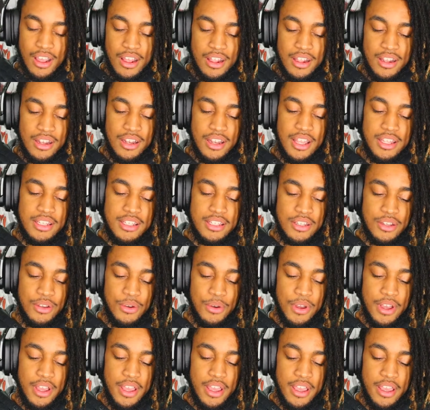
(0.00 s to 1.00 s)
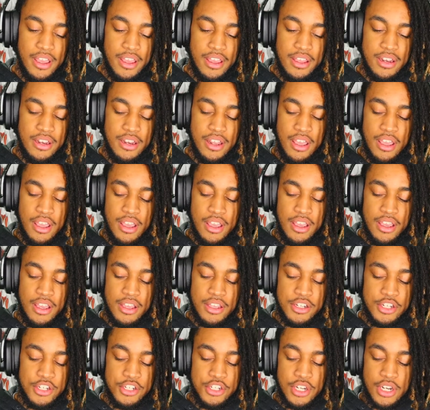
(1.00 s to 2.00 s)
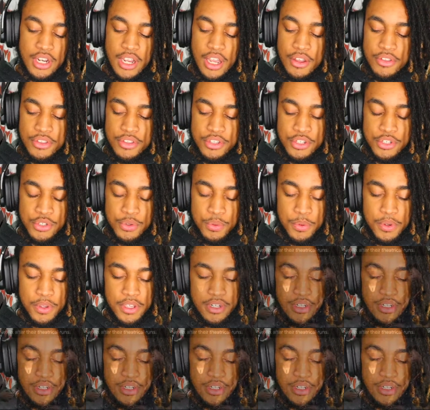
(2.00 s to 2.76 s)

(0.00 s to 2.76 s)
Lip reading: let's go ahead and just check out this tweet.